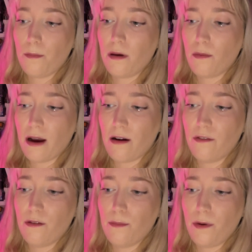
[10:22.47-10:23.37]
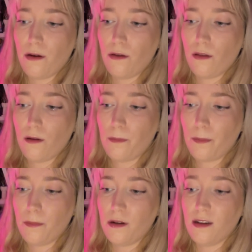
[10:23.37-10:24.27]
Beware of them both,
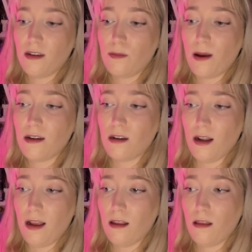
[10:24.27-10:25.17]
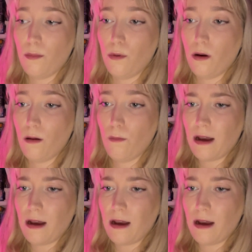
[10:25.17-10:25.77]
but especially the boy."